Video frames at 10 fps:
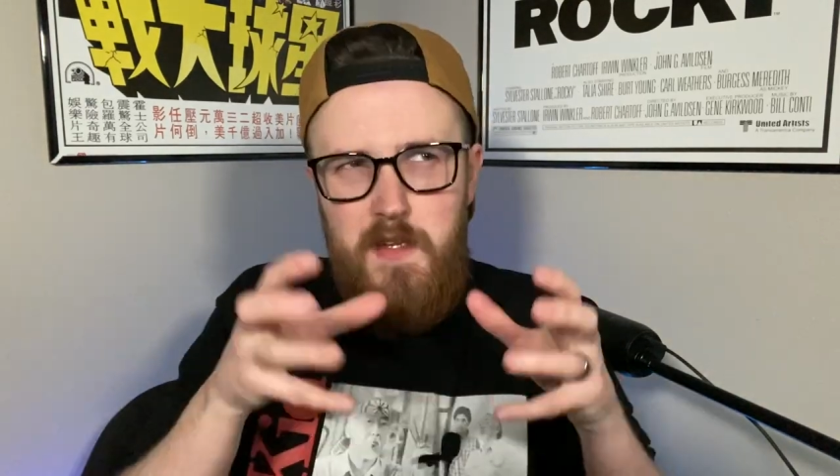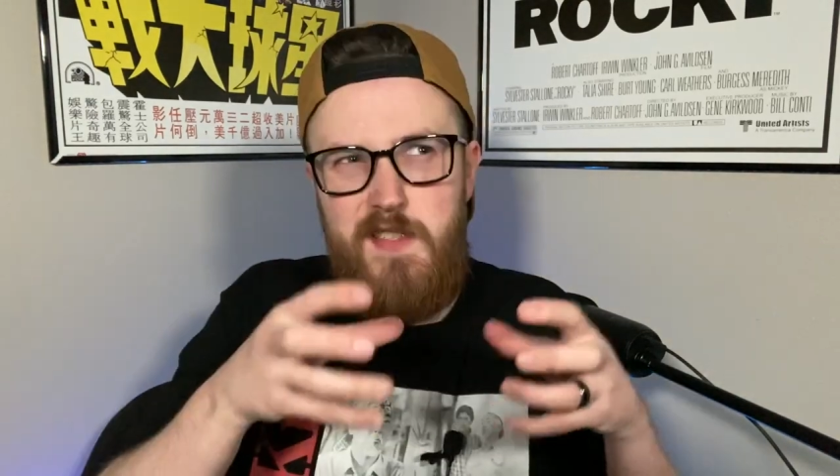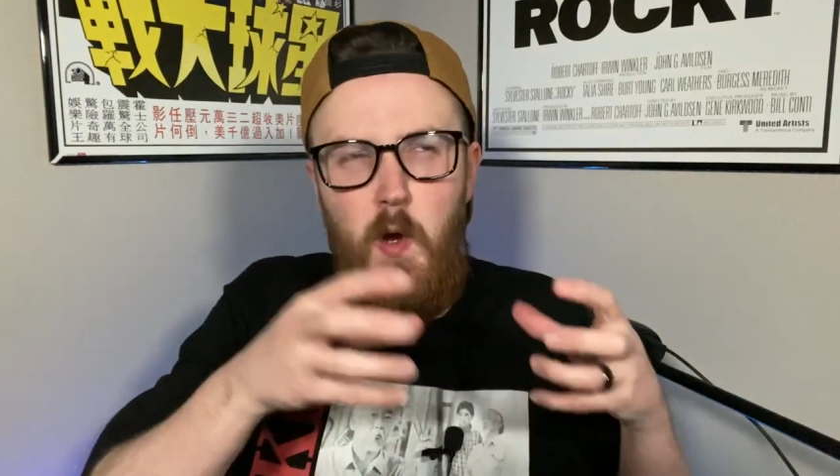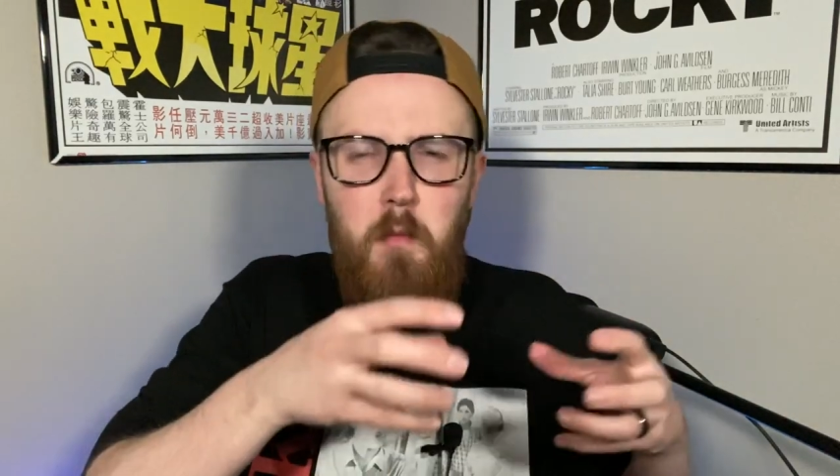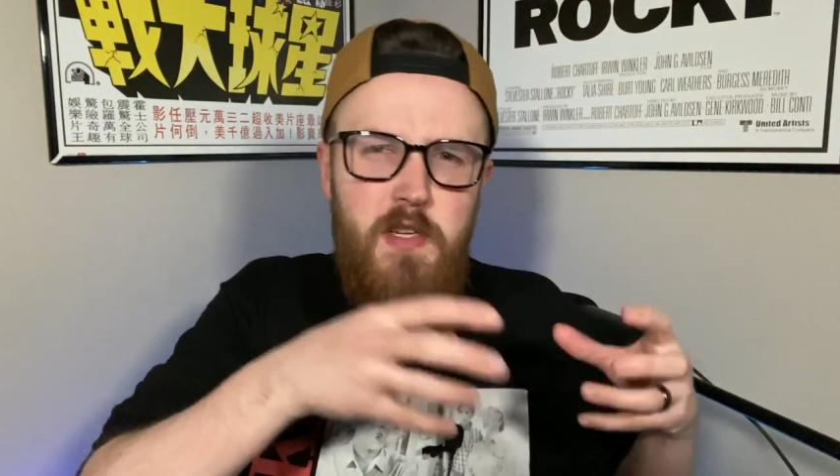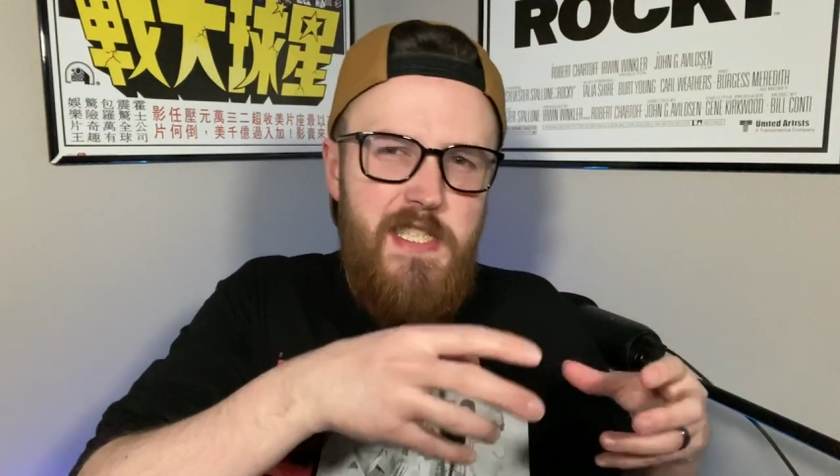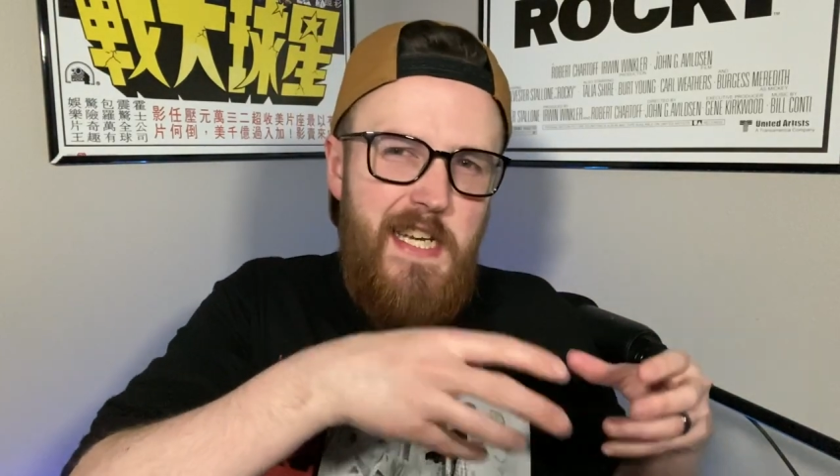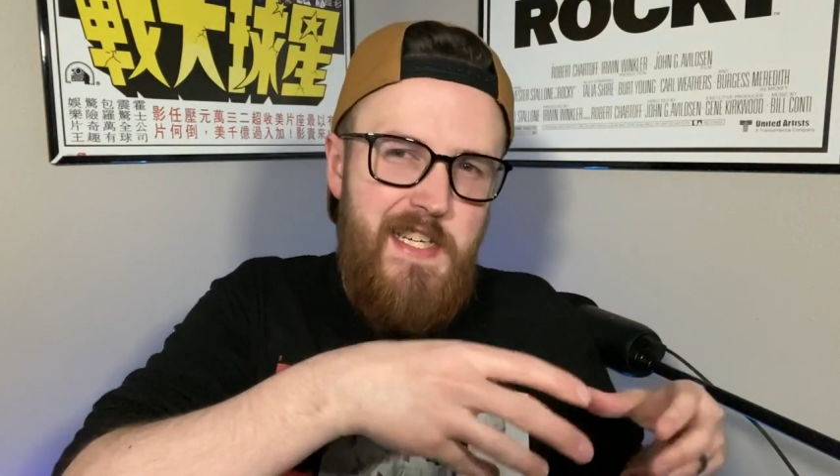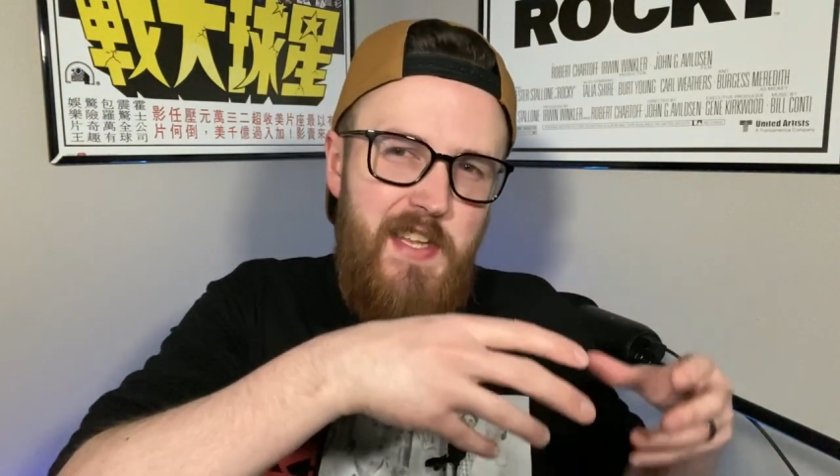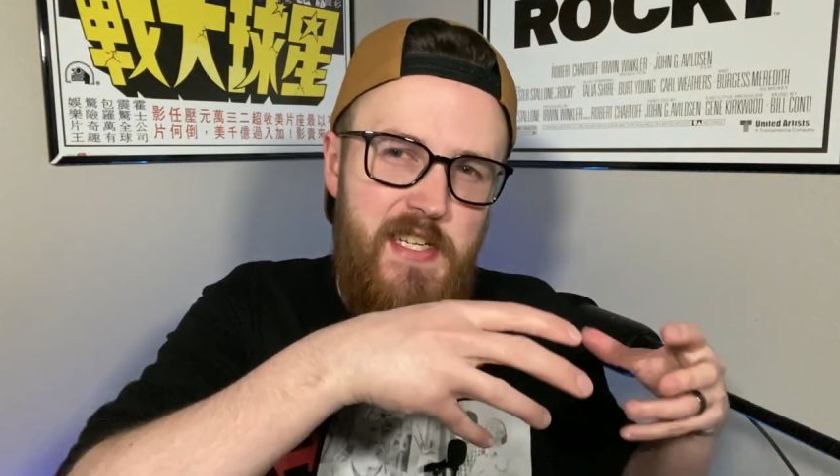It's almost
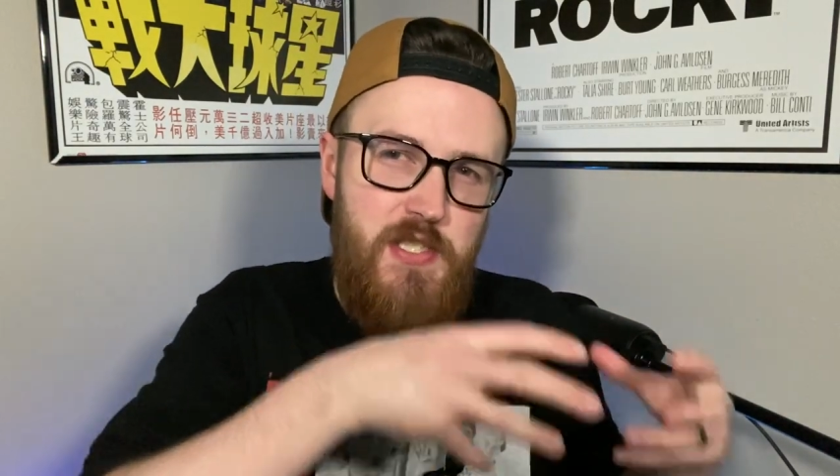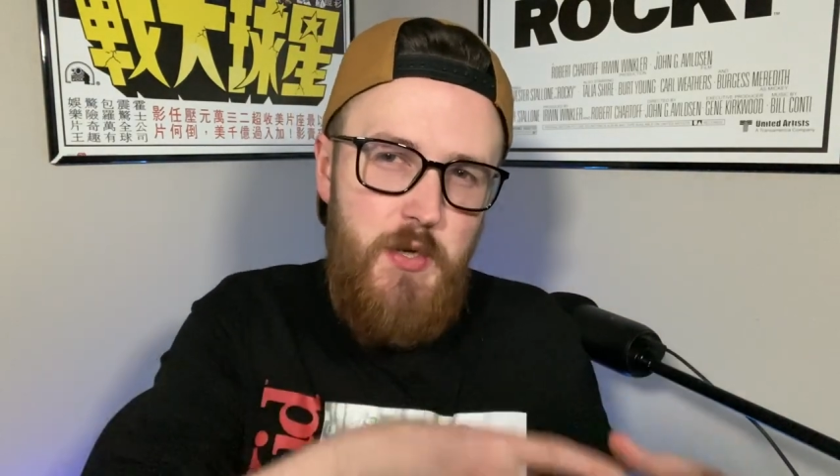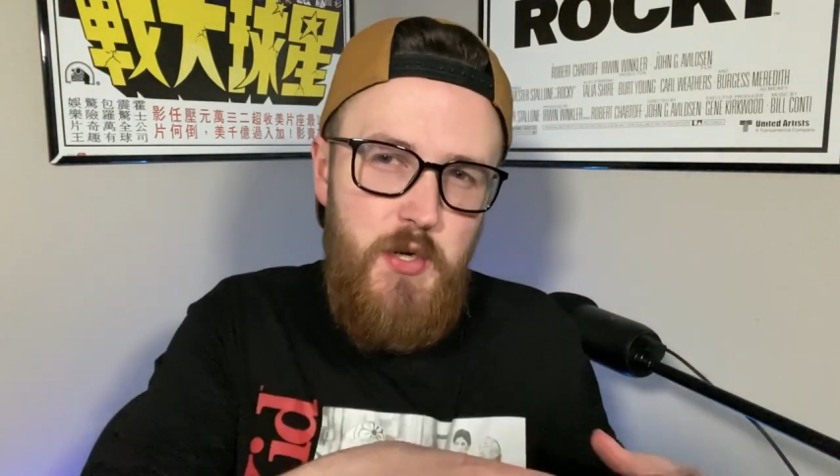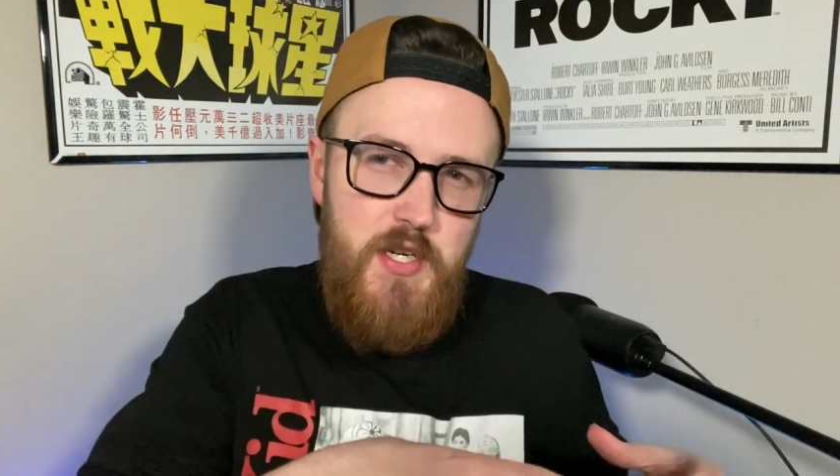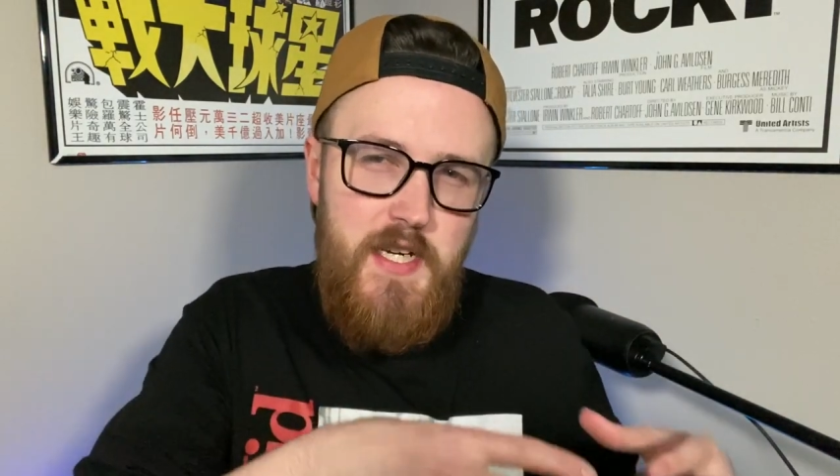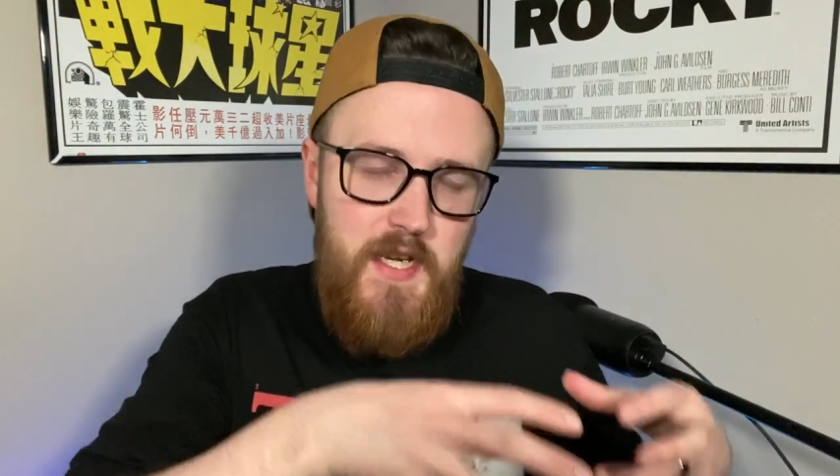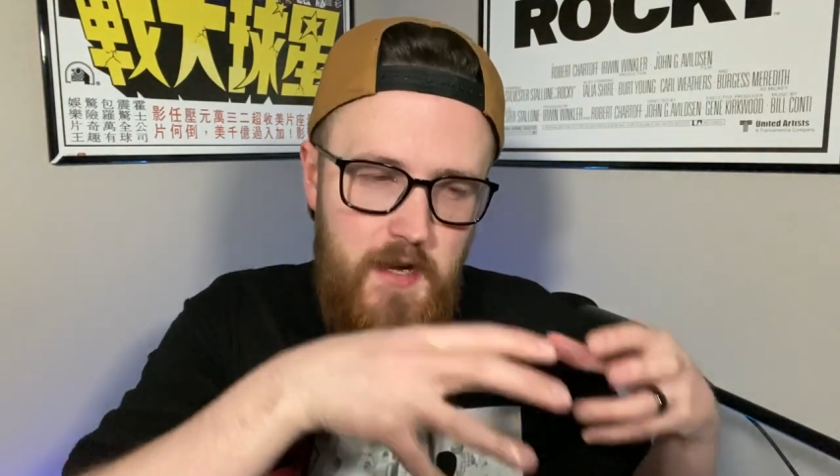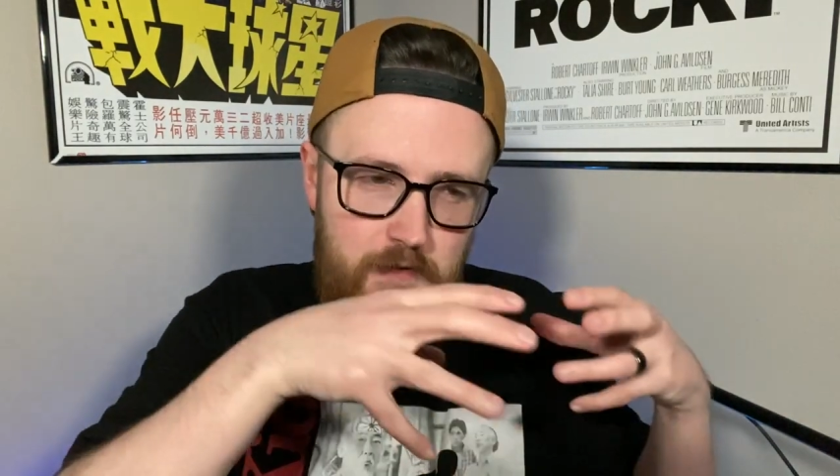like they took